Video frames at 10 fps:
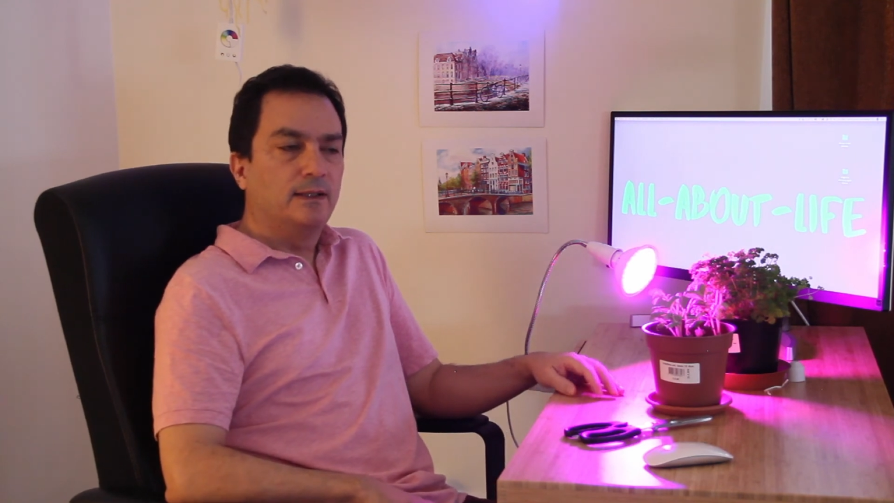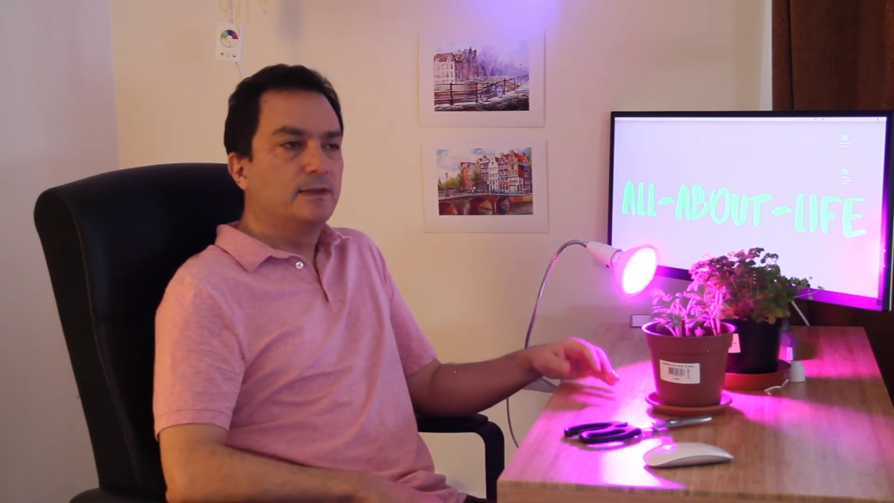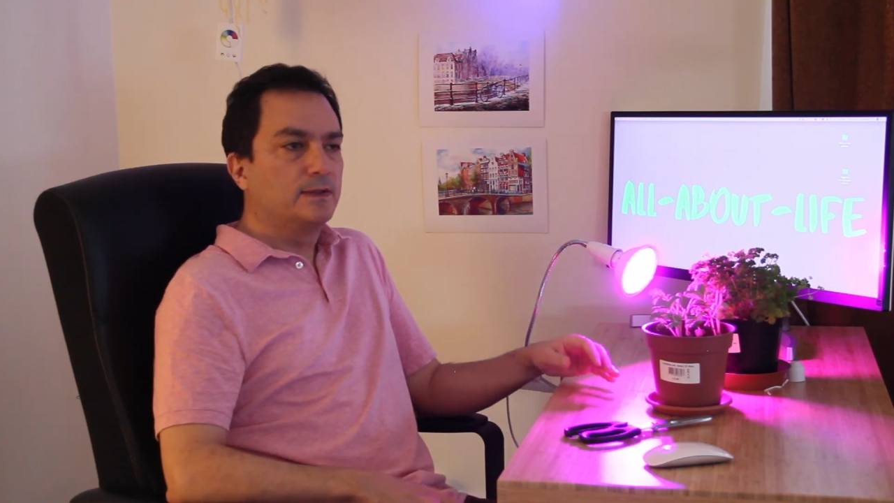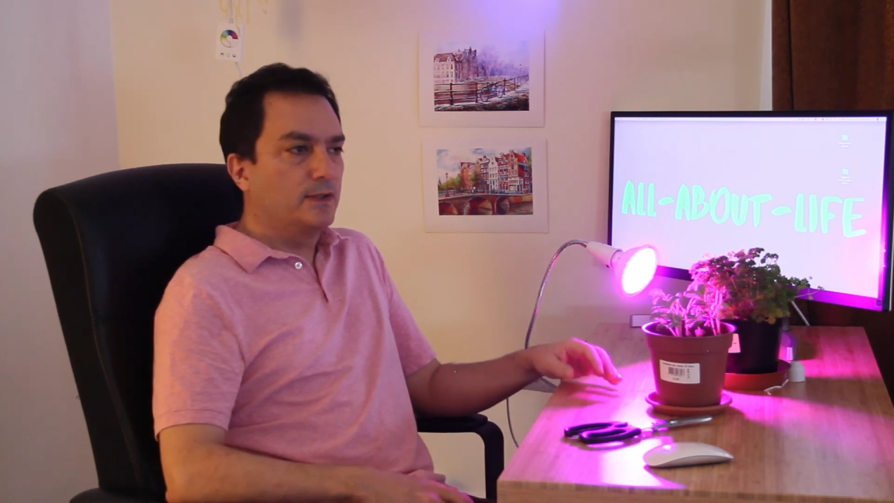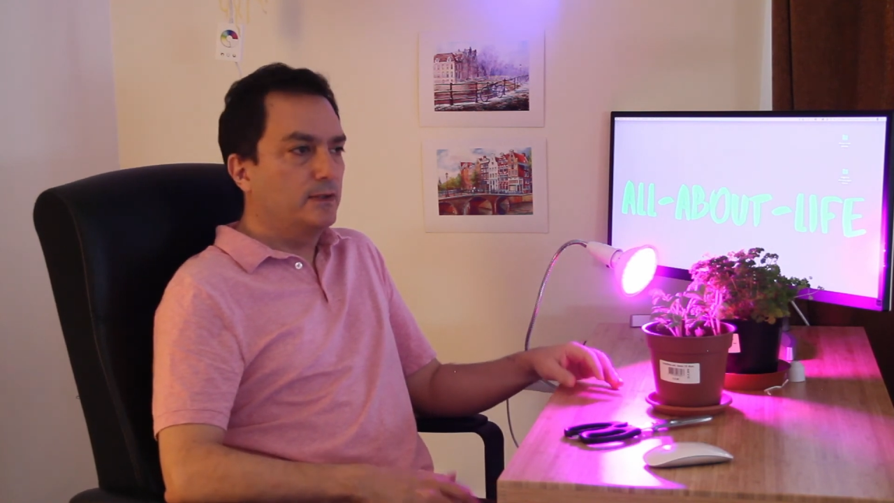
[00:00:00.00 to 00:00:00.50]

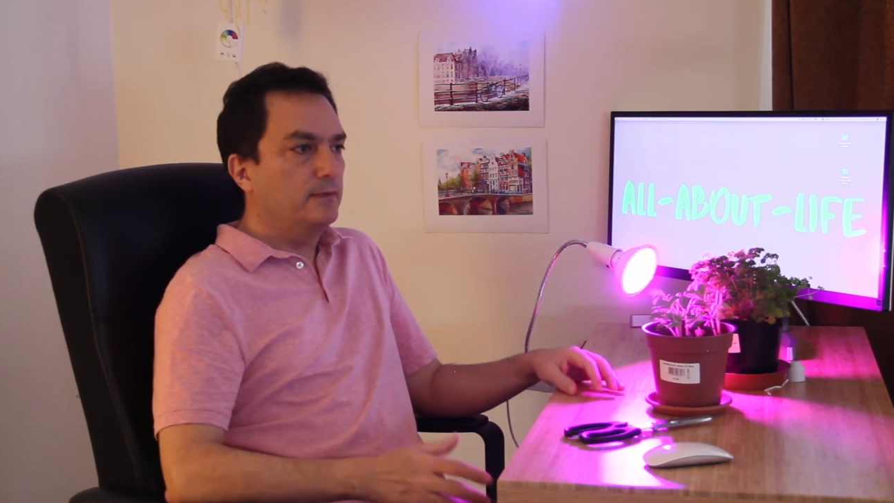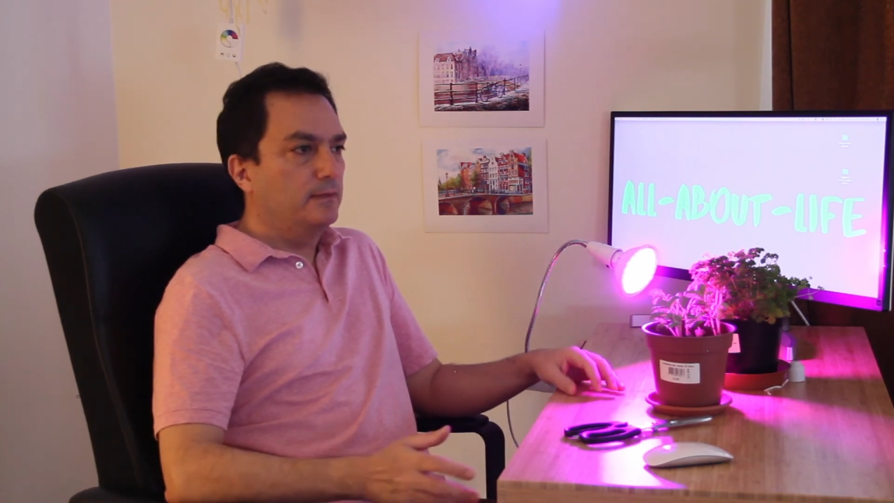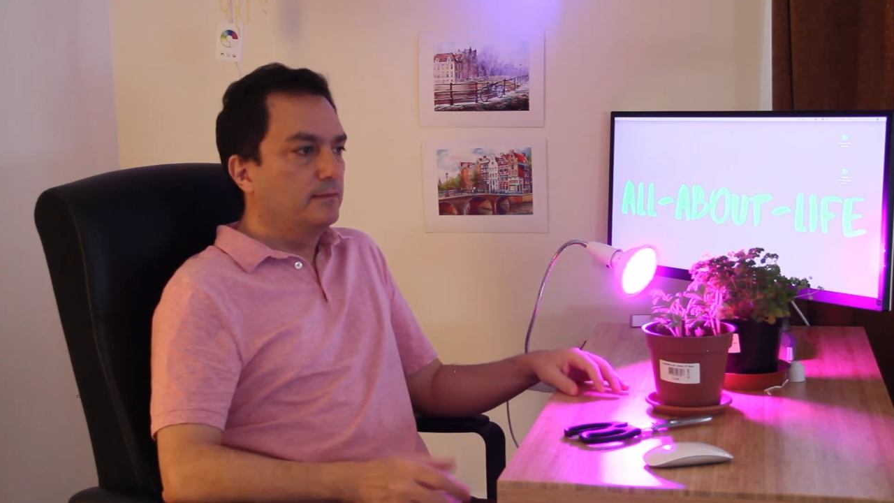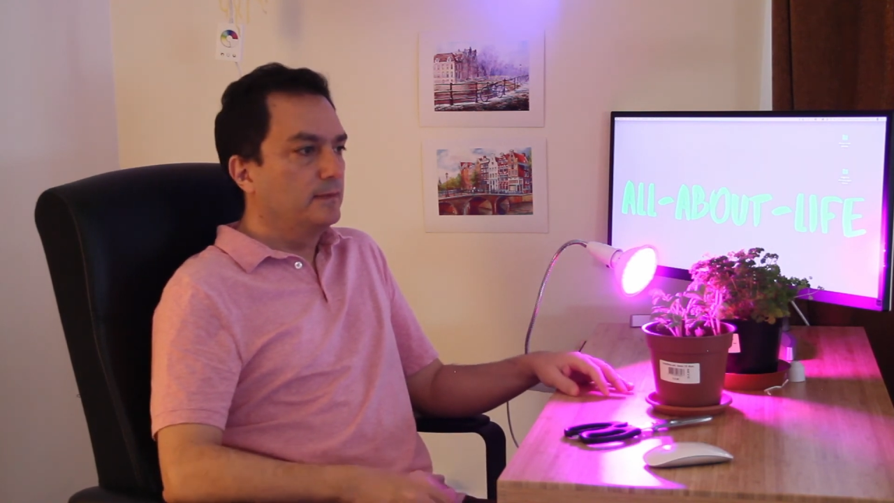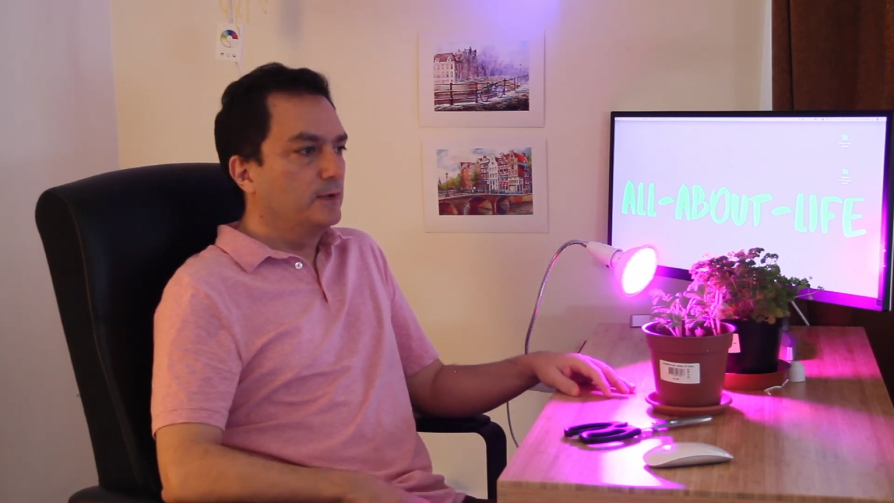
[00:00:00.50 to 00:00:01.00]
so
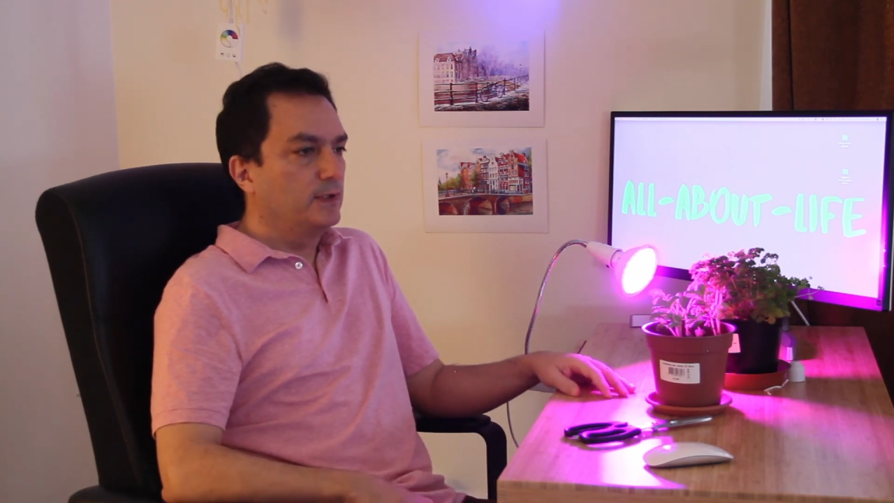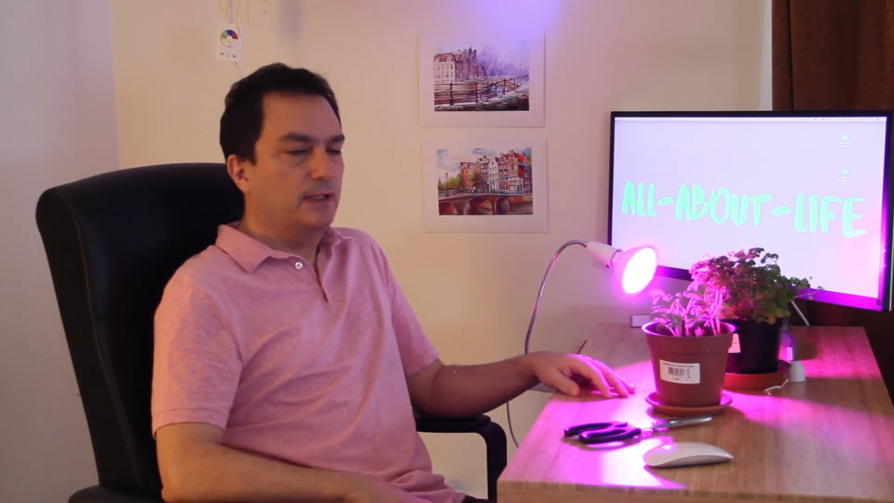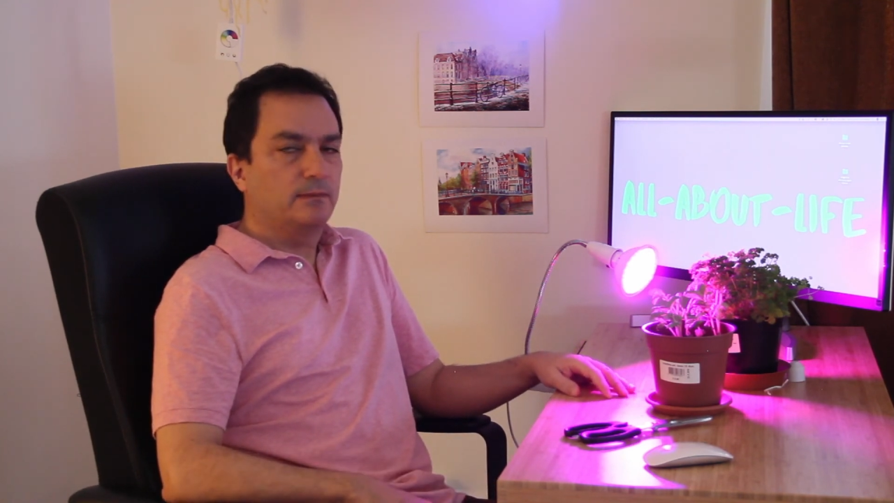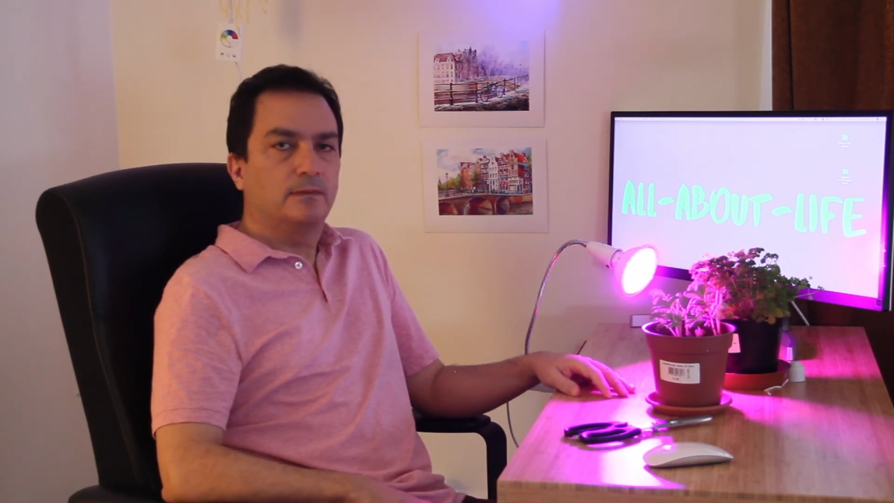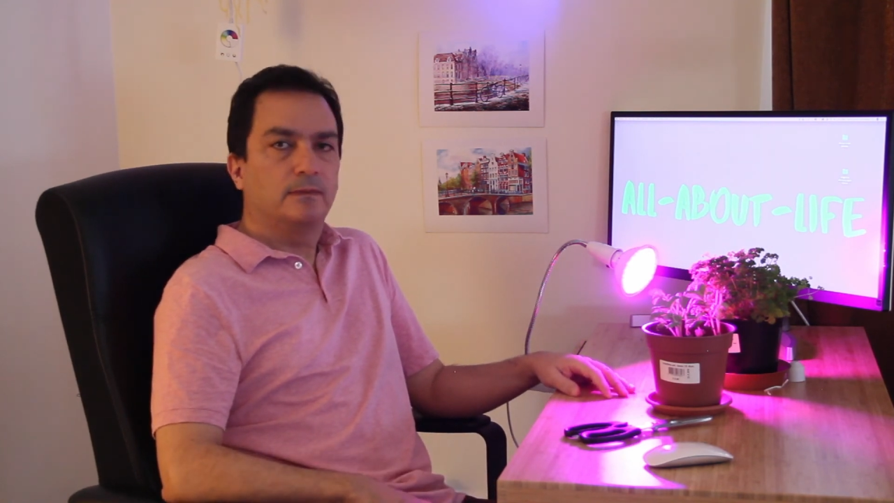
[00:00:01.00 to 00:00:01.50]
you
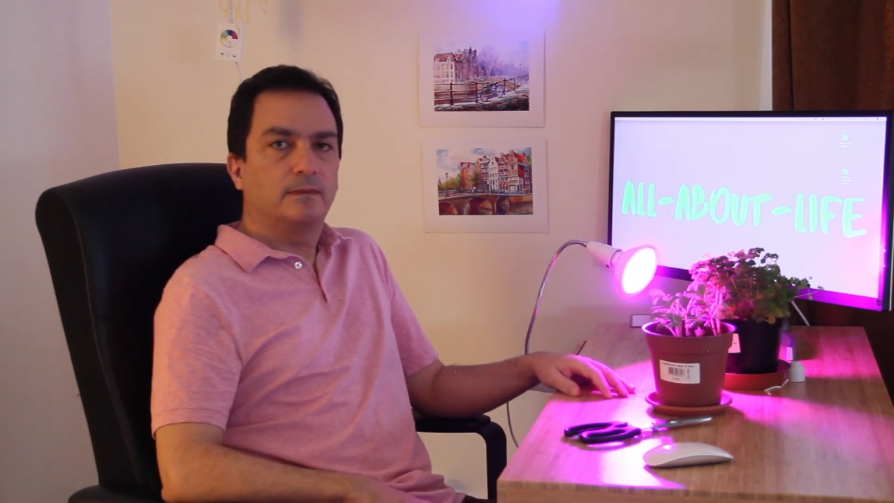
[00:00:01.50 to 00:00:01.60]
can